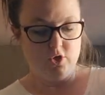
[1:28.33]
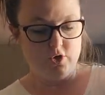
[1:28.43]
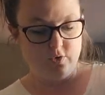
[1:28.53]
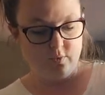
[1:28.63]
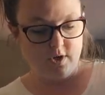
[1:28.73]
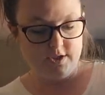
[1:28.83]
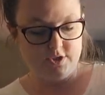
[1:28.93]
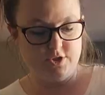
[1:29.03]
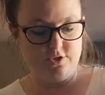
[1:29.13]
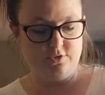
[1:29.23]
you want
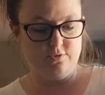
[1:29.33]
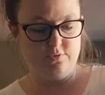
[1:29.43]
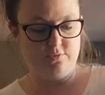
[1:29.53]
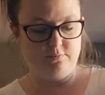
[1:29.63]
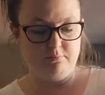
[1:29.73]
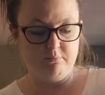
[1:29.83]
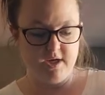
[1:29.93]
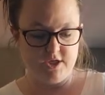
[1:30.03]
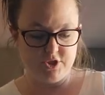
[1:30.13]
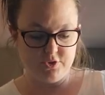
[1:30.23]
to
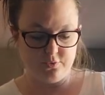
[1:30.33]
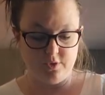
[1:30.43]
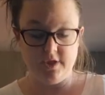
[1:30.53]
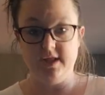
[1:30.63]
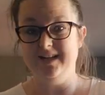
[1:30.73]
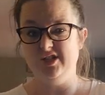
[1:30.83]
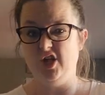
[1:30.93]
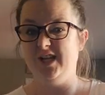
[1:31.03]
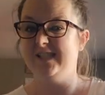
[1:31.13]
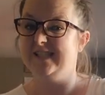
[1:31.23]
make sure that it's
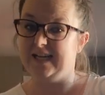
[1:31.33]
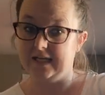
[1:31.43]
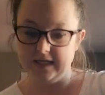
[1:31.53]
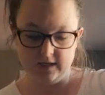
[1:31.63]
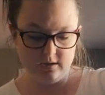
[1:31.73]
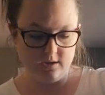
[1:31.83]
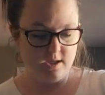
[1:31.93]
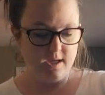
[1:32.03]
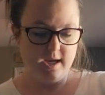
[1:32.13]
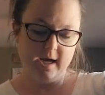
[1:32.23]
not sticky
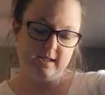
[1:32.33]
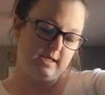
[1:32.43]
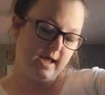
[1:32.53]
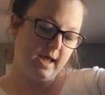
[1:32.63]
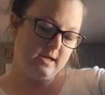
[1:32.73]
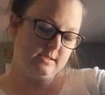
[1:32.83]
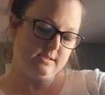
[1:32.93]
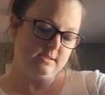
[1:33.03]
at the end.